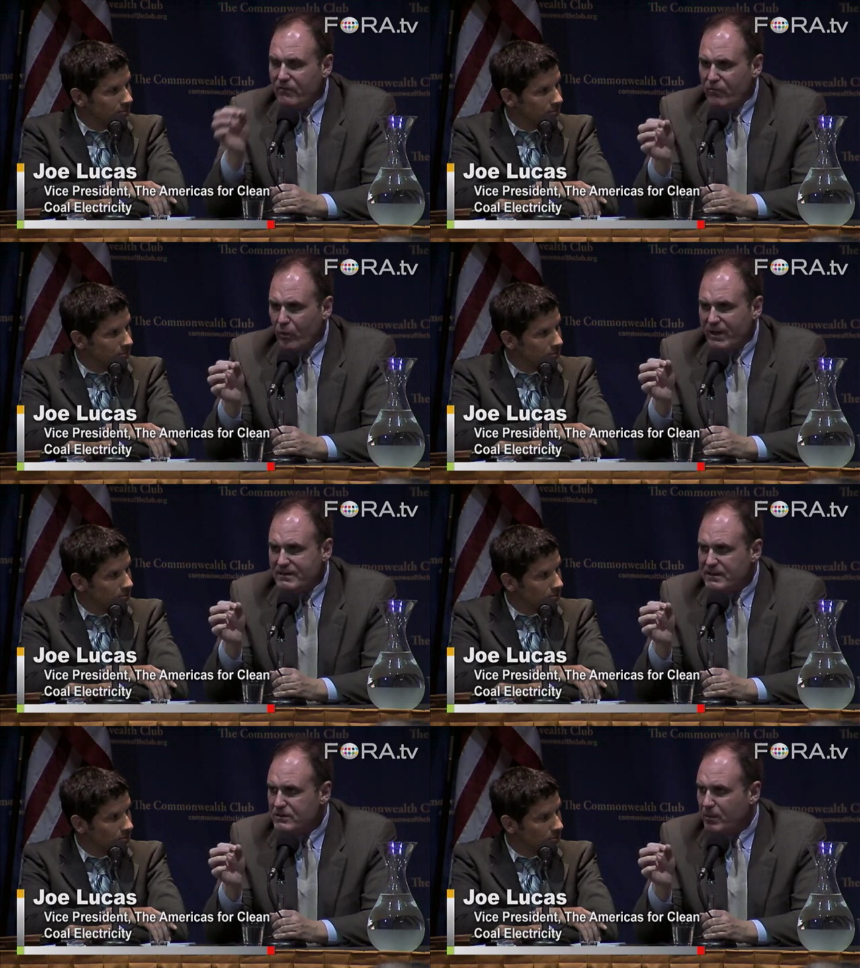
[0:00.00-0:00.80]

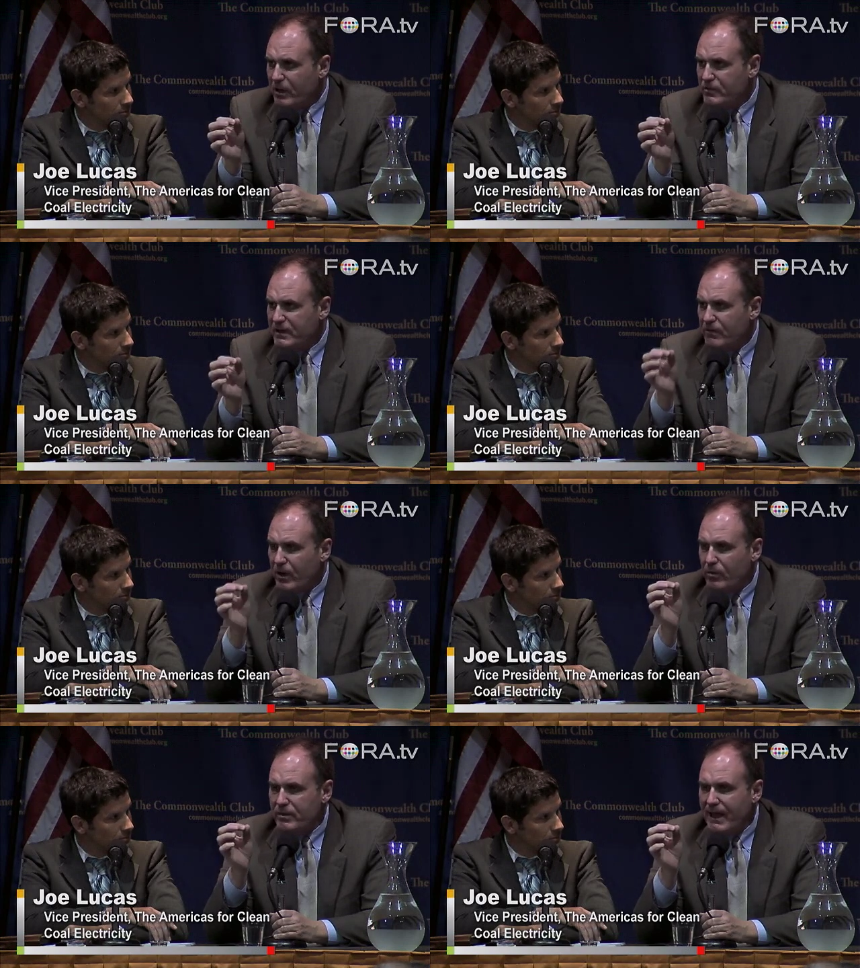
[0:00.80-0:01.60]
Speaker 1: forty-six below
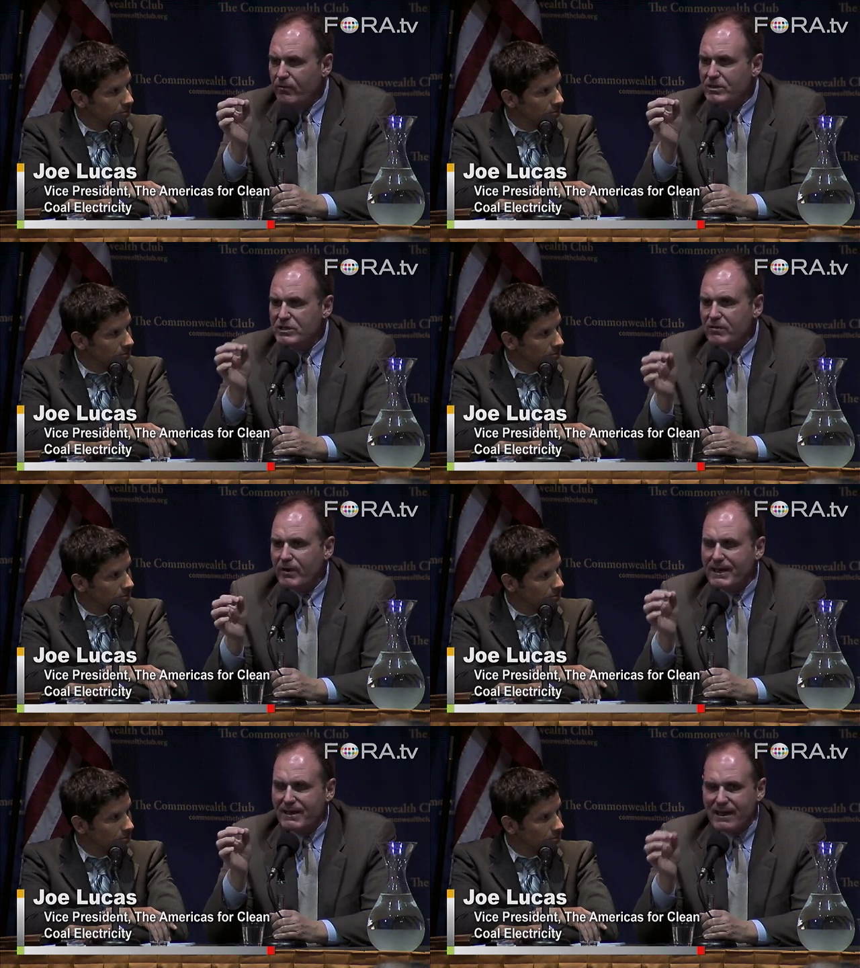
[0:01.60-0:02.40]
zero, they were
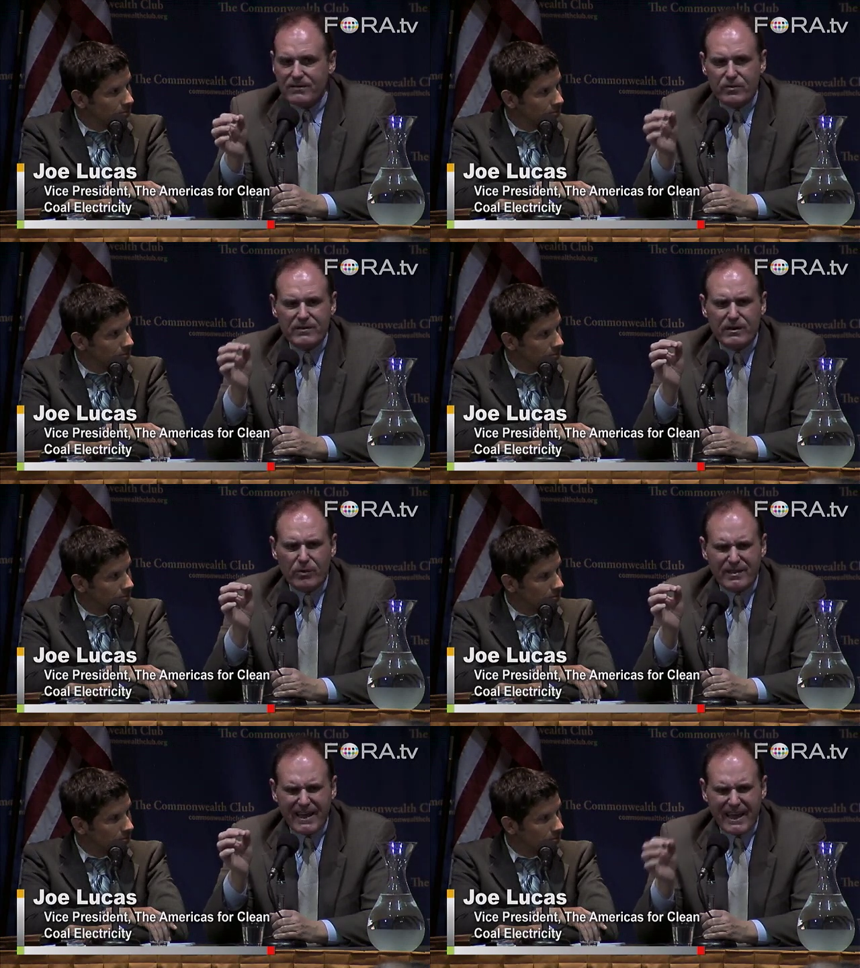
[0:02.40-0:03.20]
generating electricity
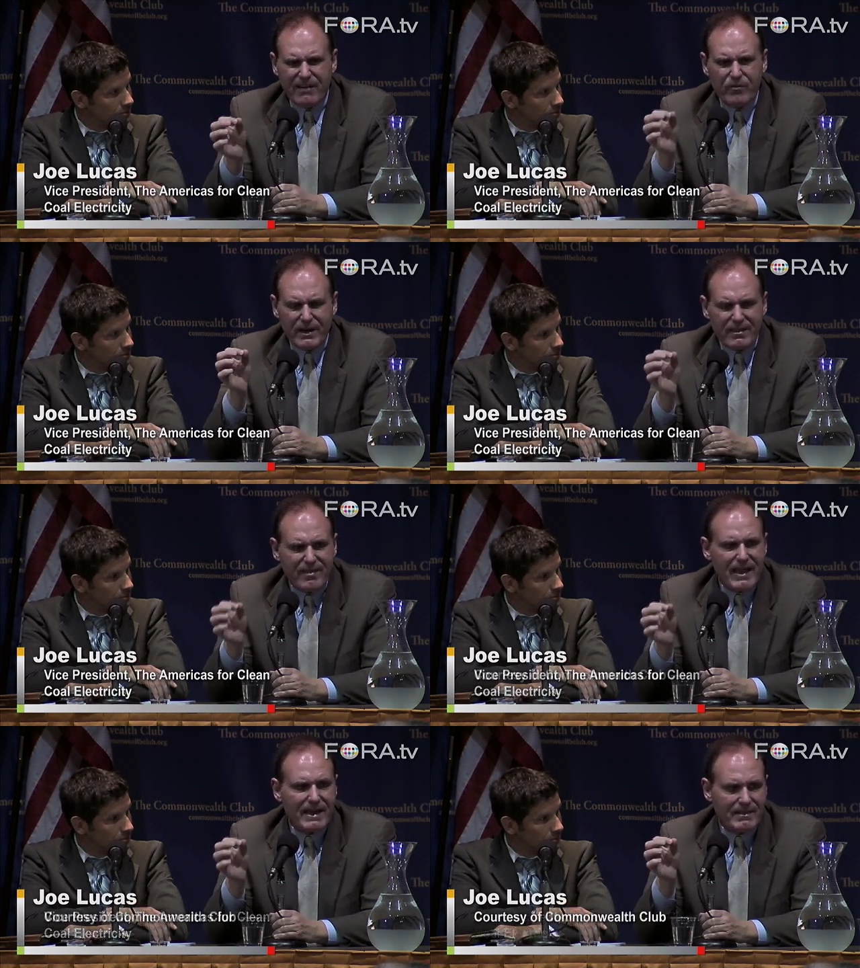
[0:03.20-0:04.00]
with
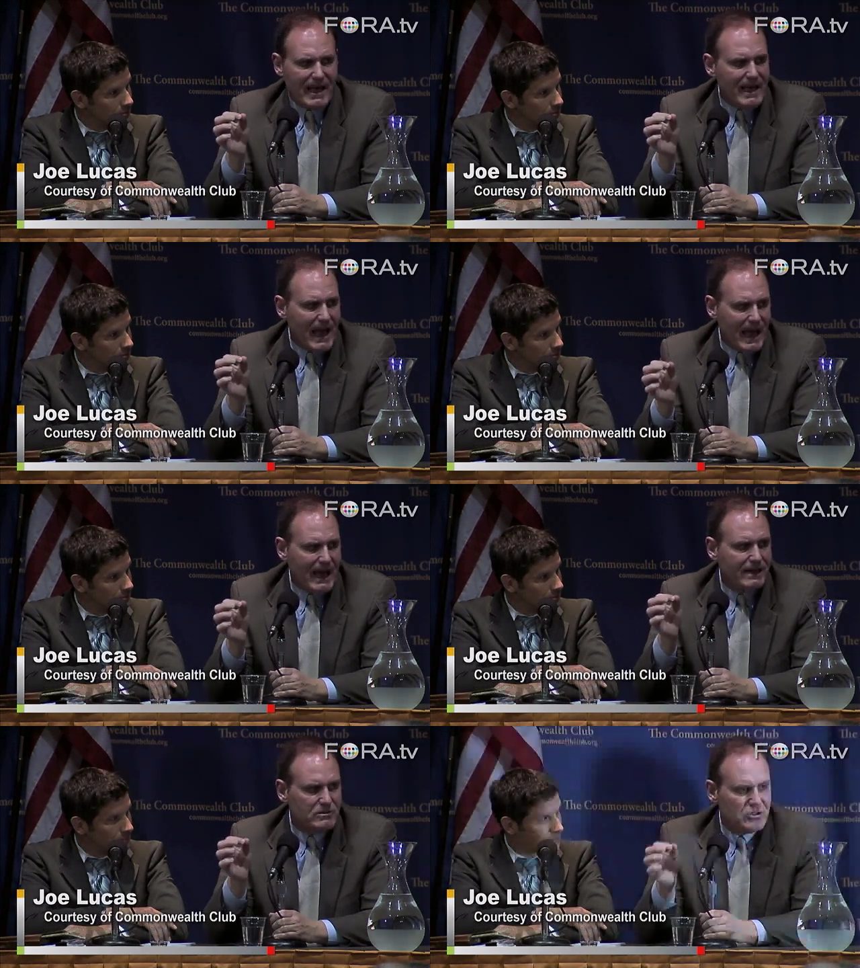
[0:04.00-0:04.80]
everything they
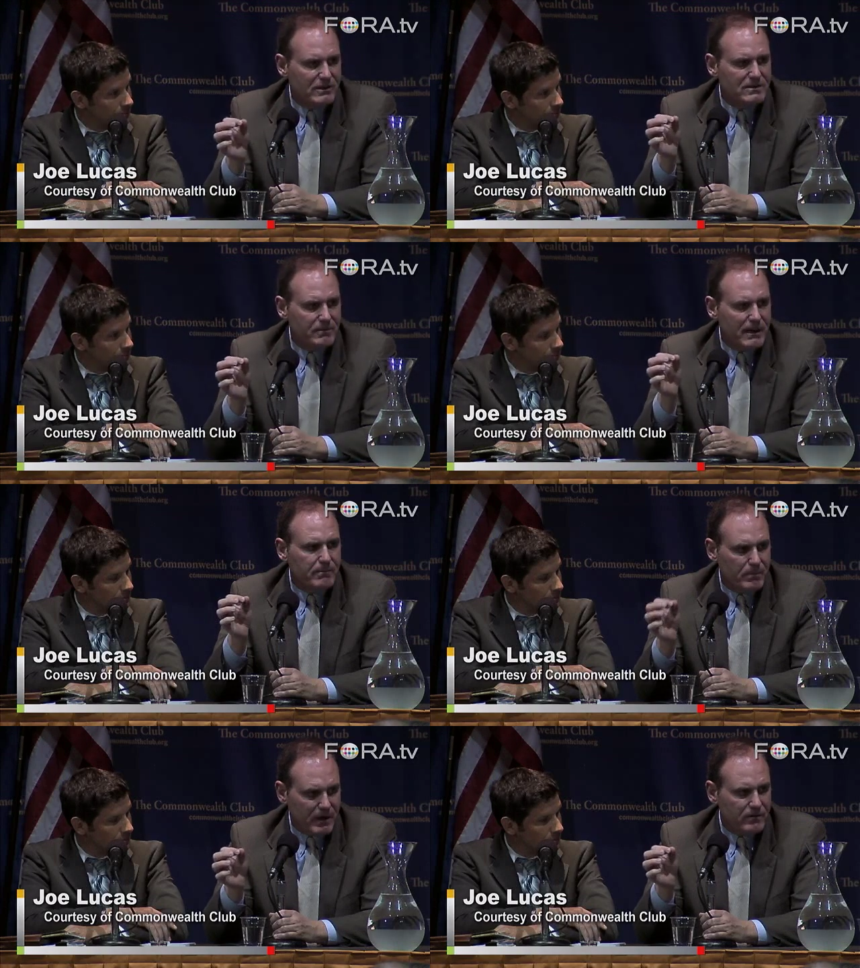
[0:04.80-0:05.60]
had just to meet
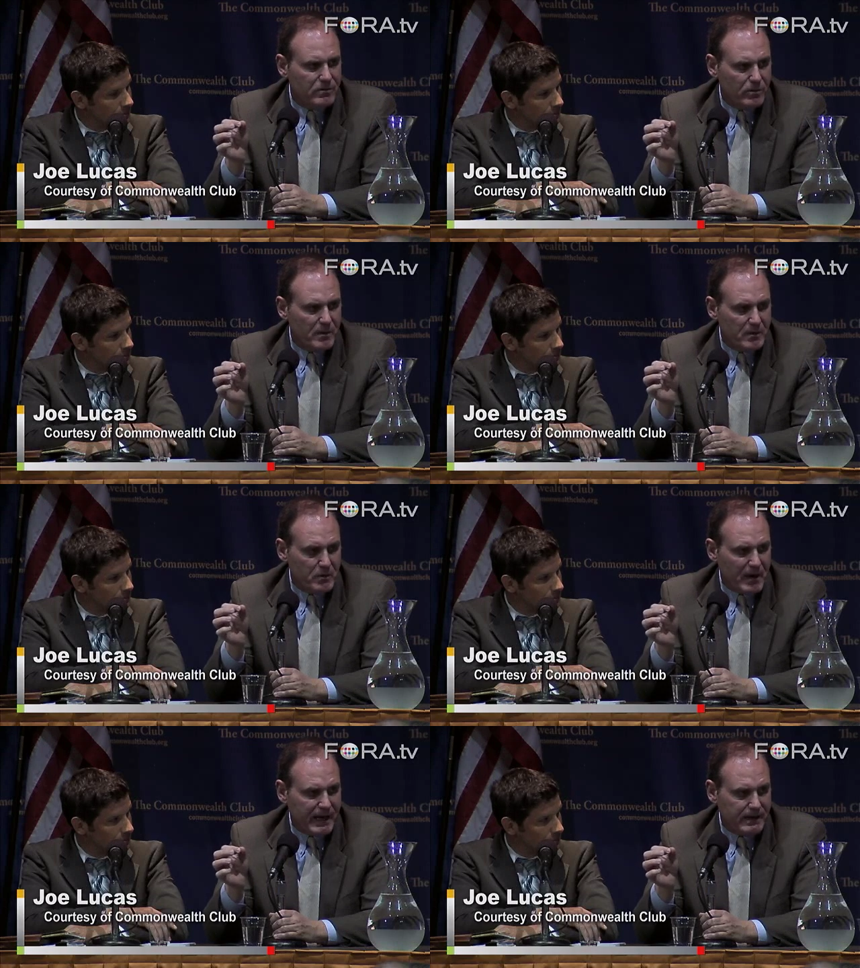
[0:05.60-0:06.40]
customer
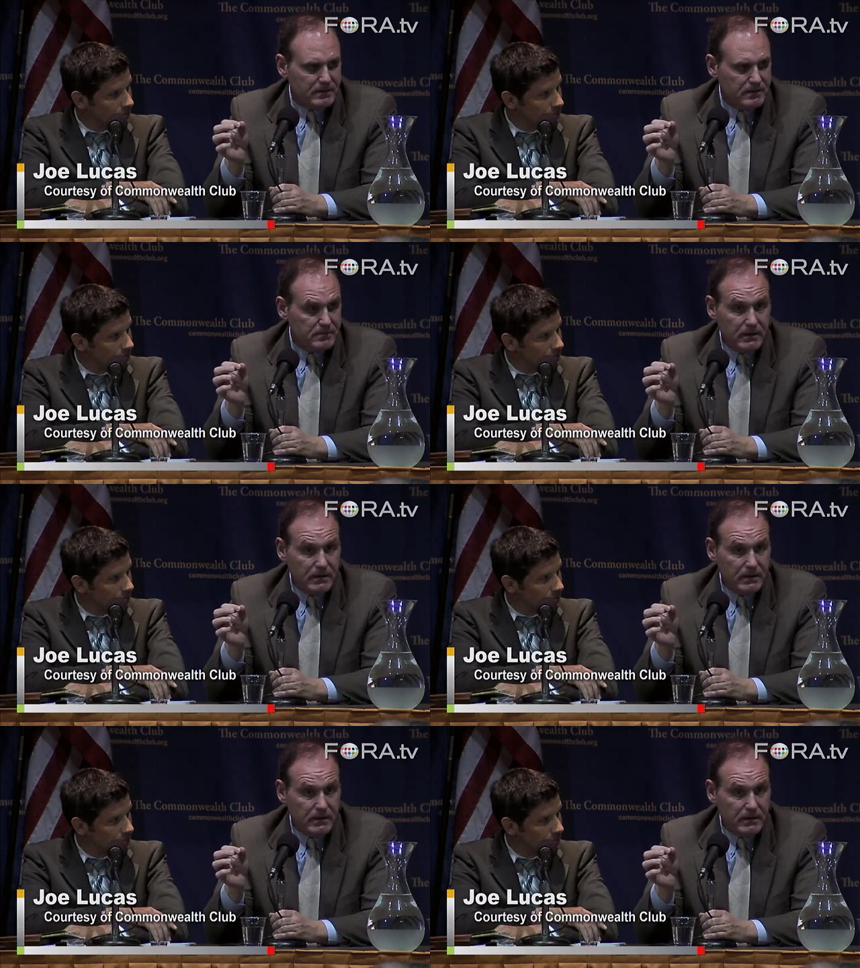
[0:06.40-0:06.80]
demand.